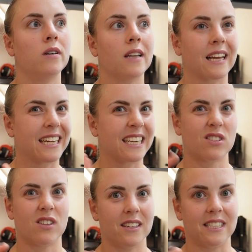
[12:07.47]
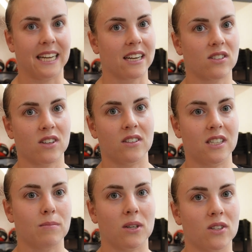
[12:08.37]
and exciting
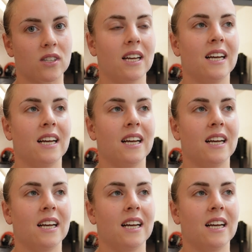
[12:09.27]
exercises, because